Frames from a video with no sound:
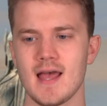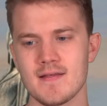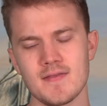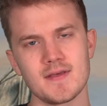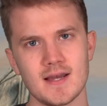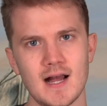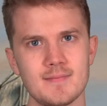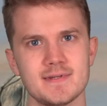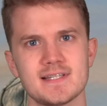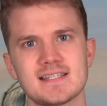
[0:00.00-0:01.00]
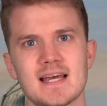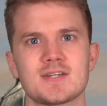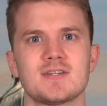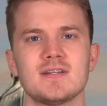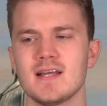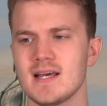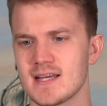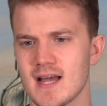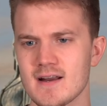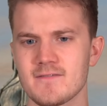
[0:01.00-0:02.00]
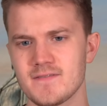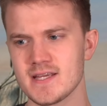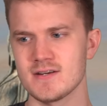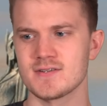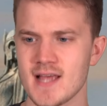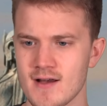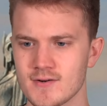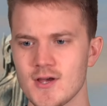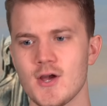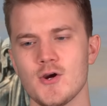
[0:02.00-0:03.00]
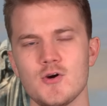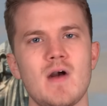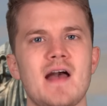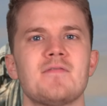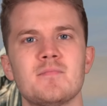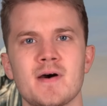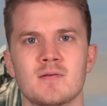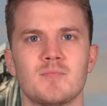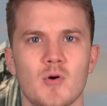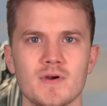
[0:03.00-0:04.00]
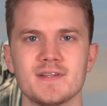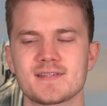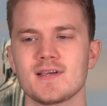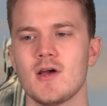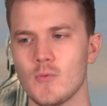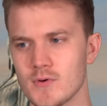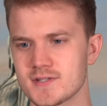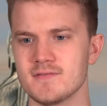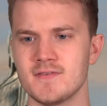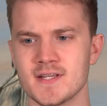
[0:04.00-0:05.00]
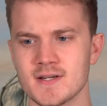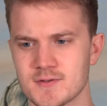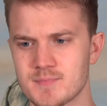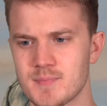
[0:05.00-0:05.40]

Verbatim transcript: and then the comments section kind of figures out who had the better points once the video's